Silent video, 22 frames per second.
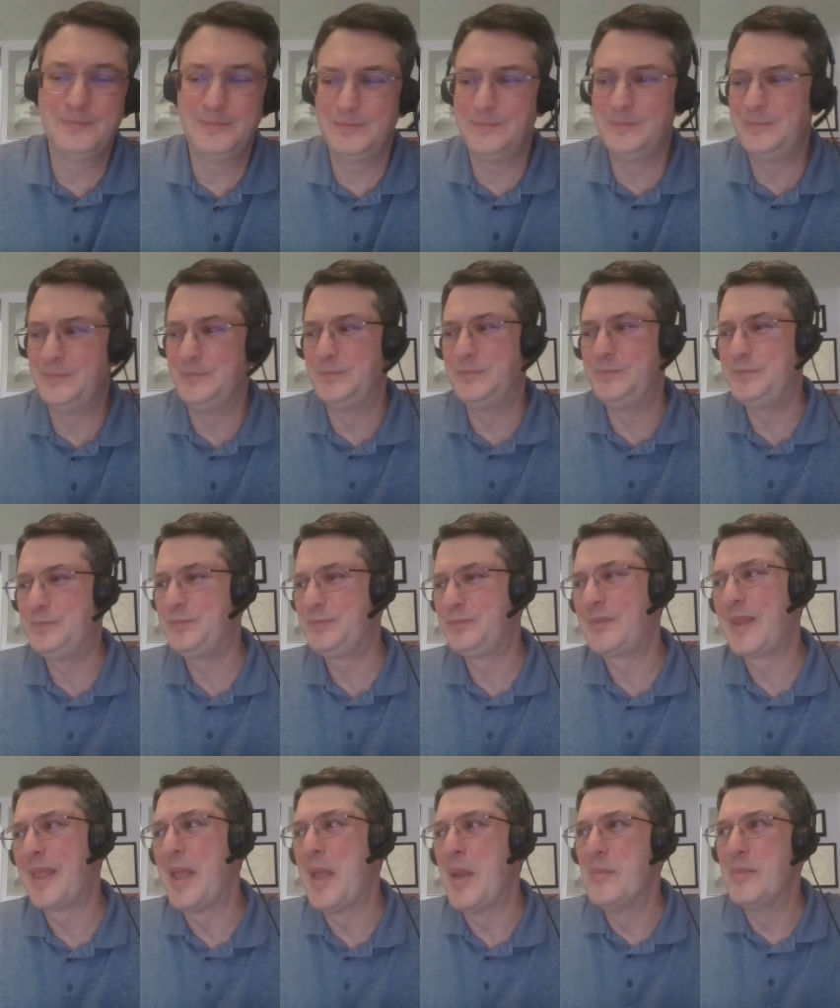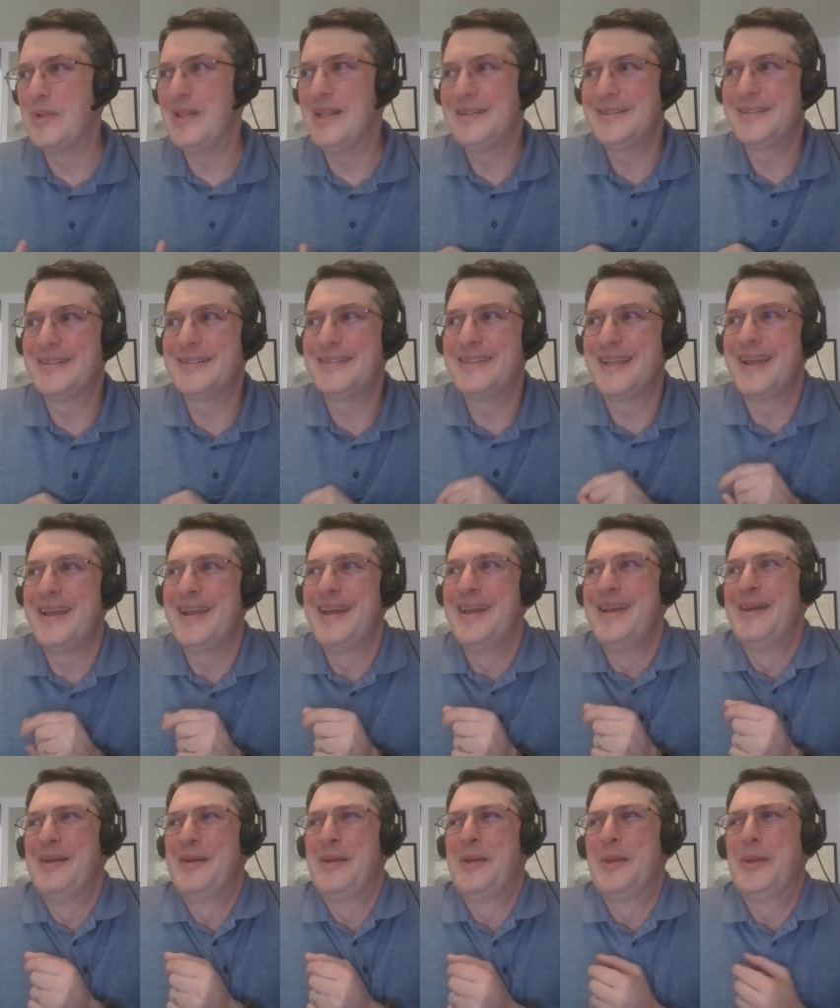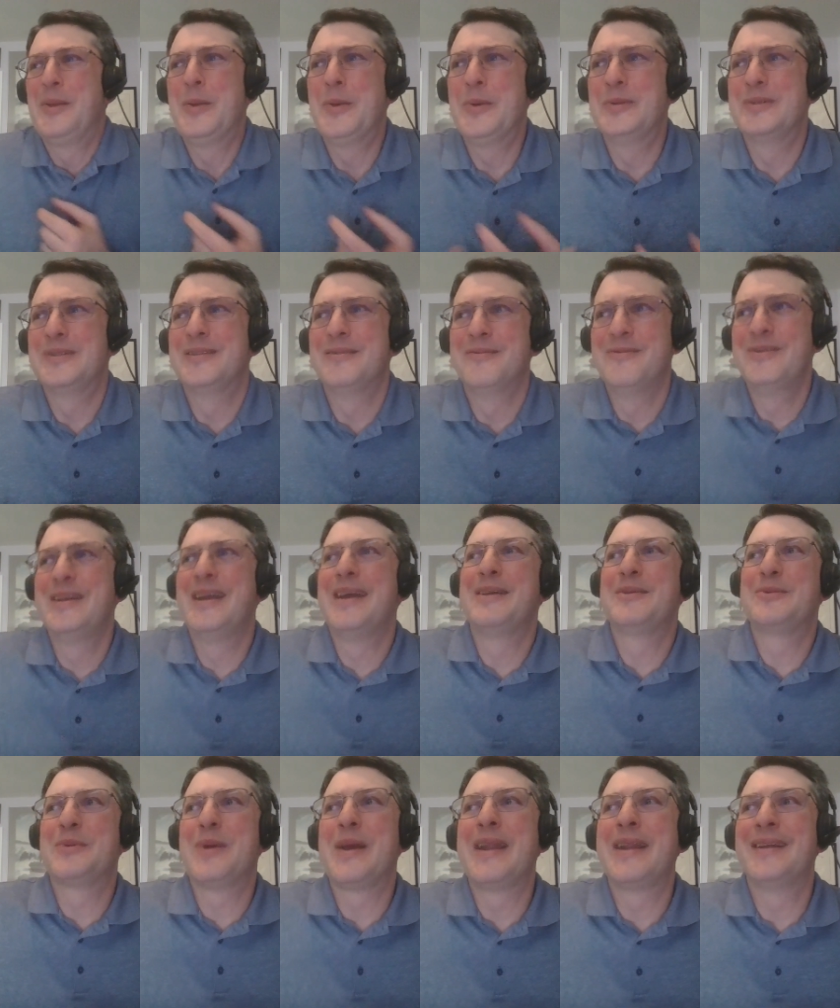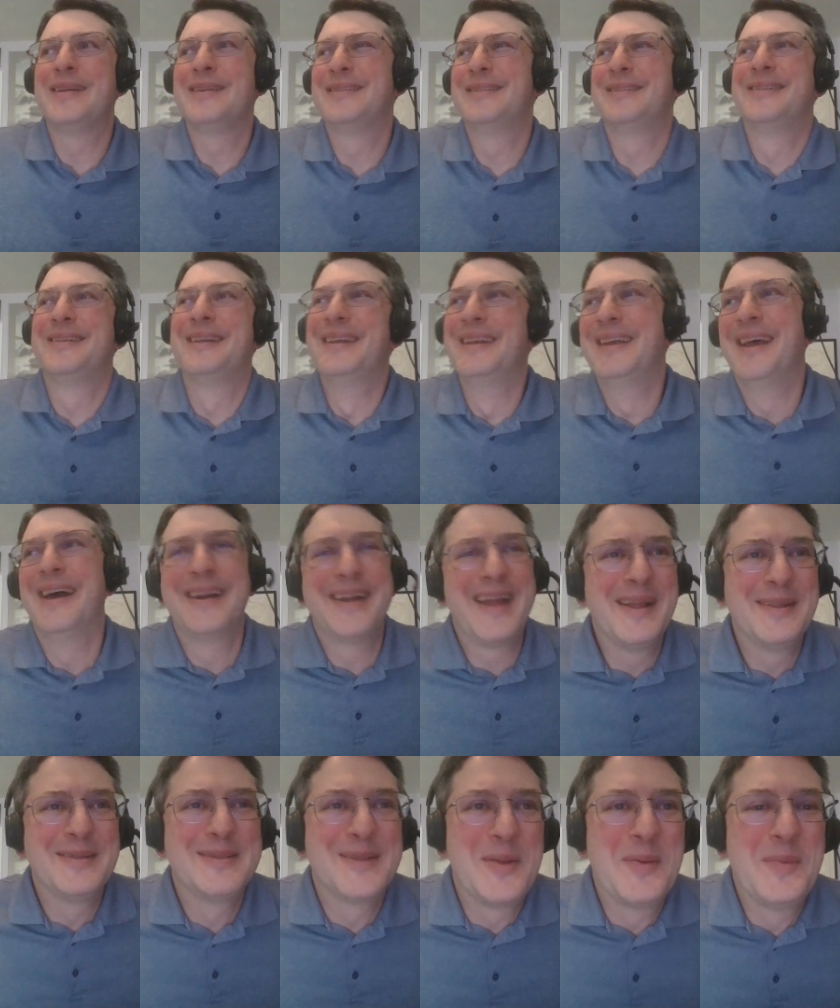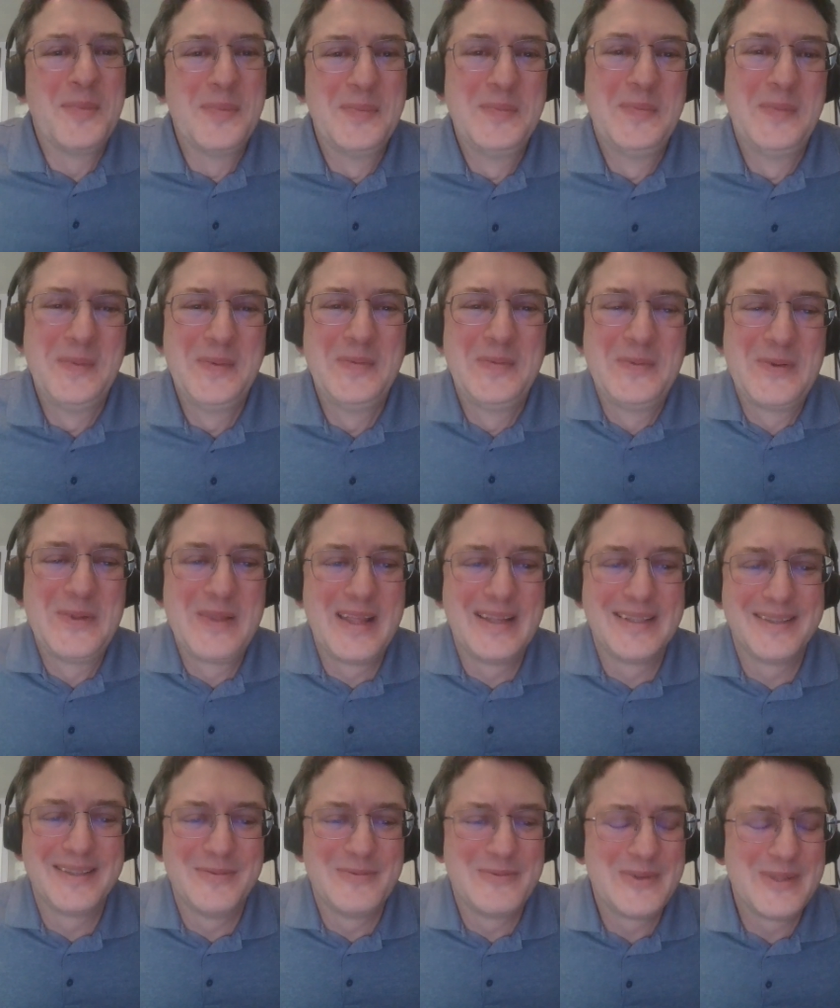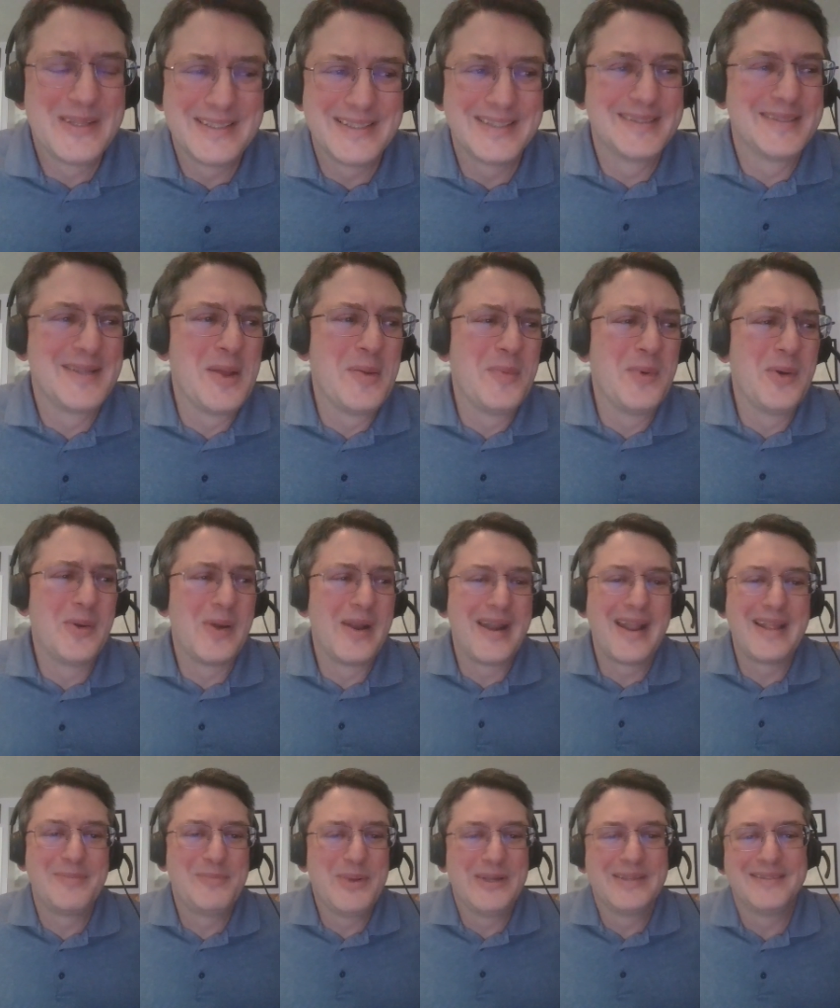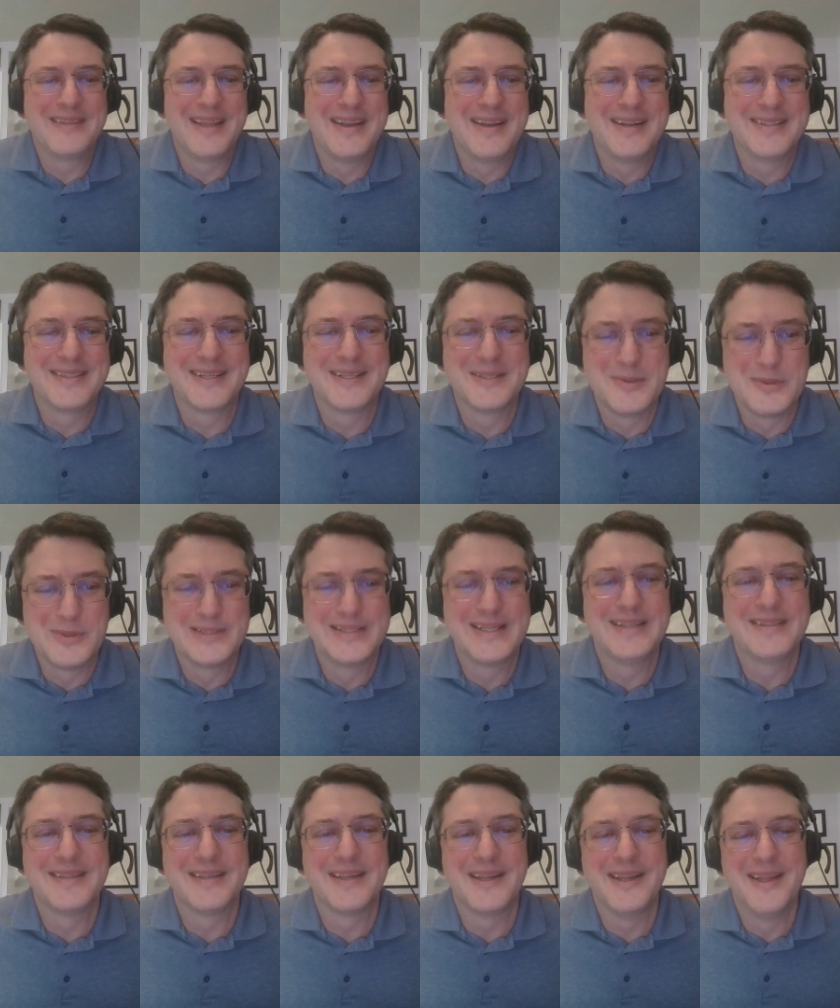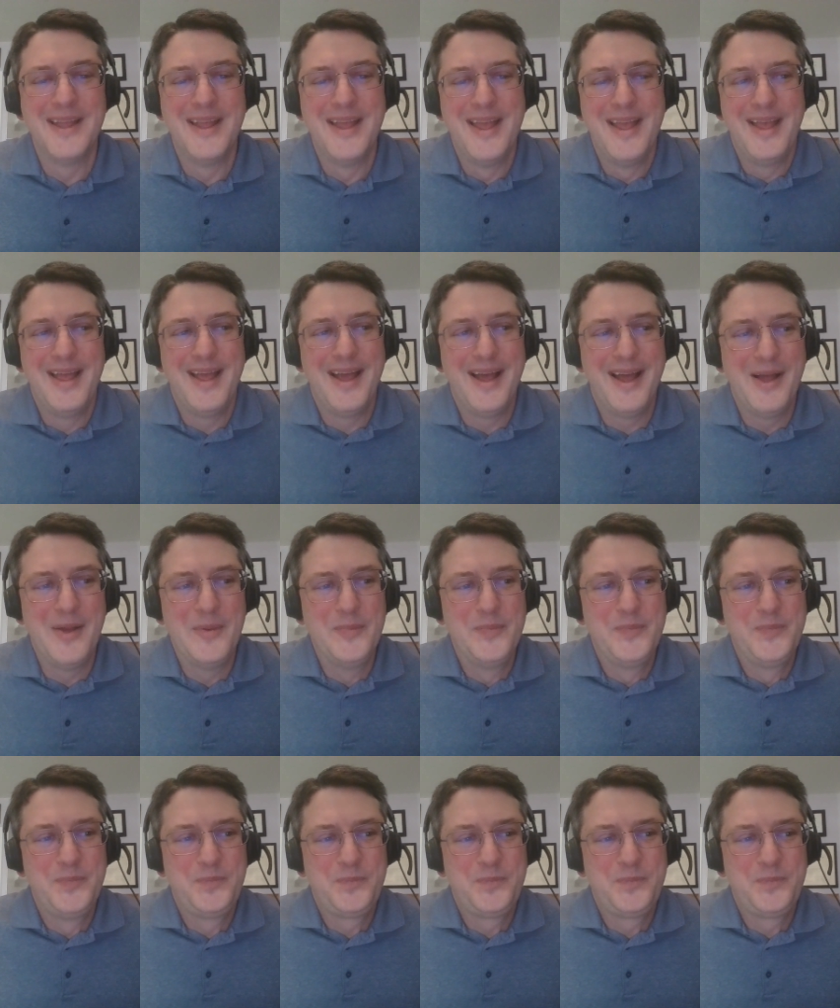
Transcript: But let's just use the V A's ratings against them for this for this example, right? I picked tinnitus because it was easy. Um,